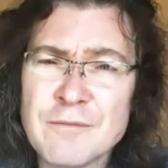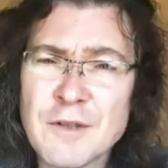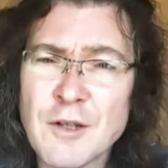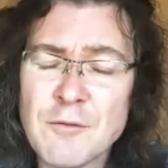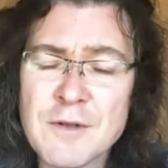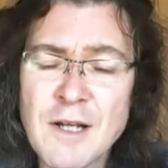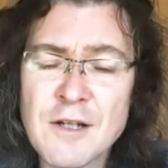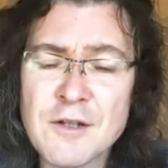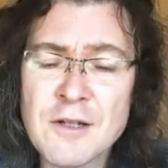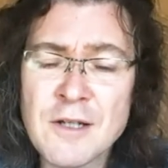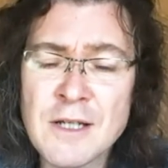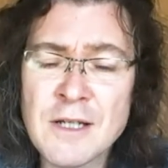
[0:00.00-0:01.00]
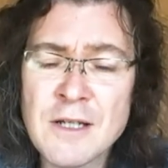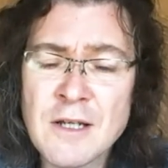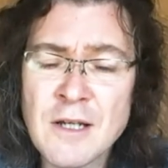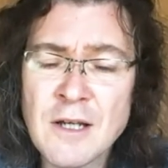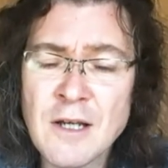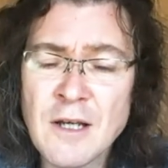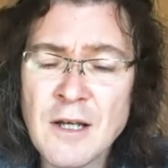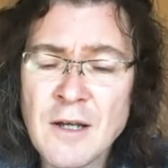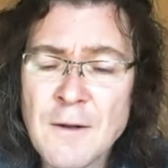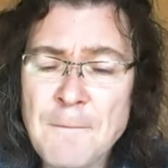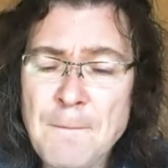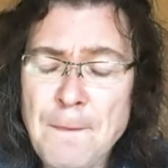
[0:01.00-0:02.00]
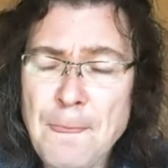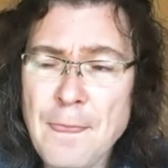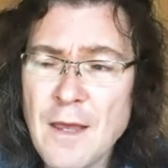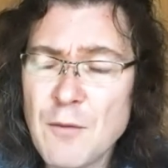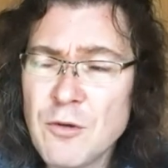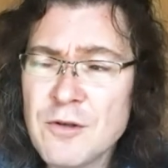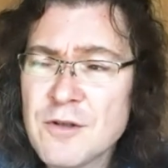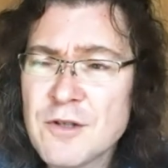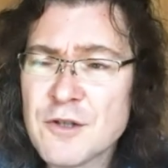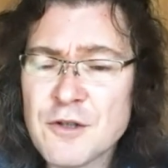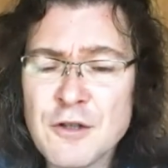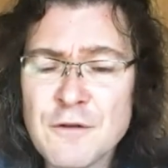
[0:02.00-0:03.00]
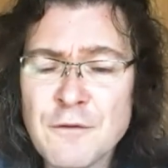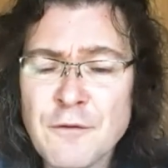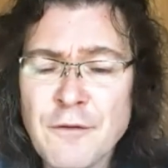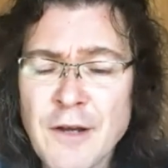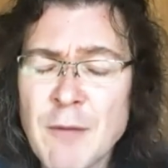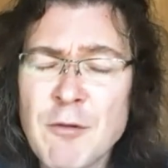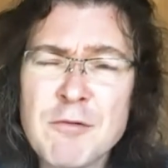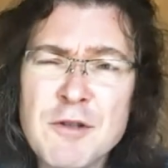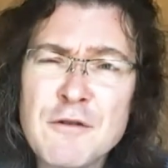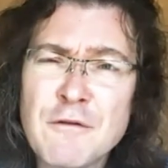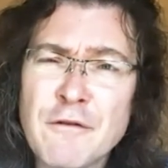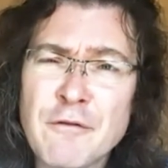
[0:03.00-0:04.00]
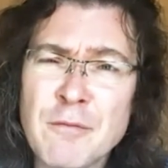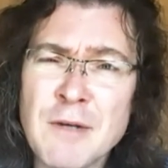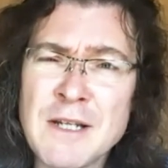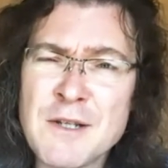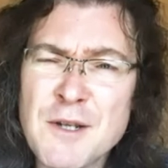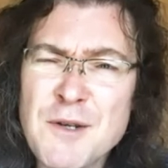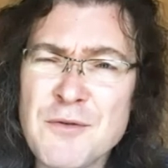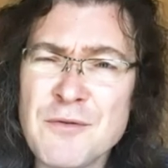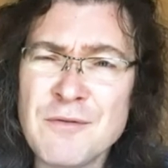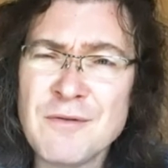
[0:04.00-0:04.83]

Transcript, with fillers: You know, it was actually, it wasn't just useful for him; it was useful for me too.